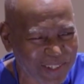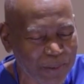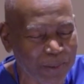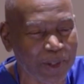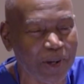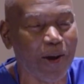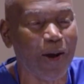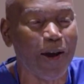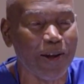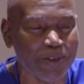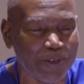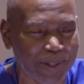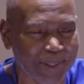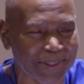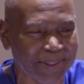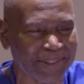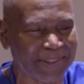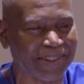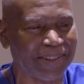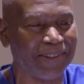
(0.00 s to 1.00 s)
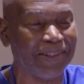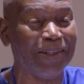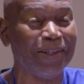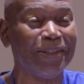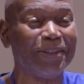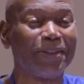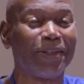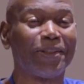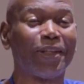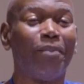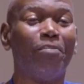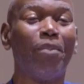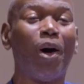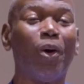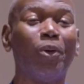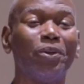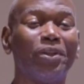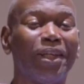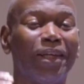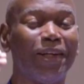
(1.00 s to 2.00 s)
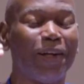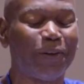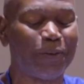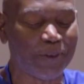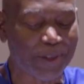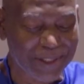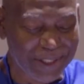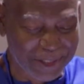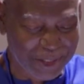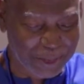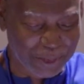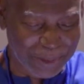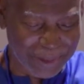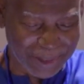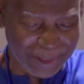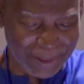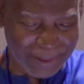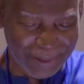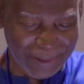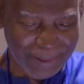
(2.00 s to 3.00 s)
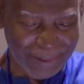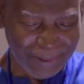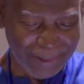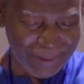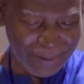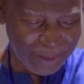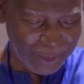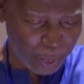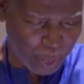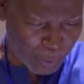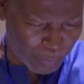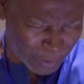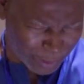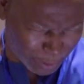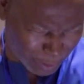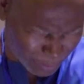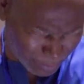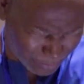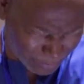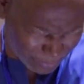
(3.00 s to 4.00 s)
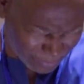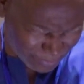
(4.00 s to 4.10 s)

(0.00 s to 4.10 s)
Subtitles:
We're unregistered. So there's a mountain of registration to overcome.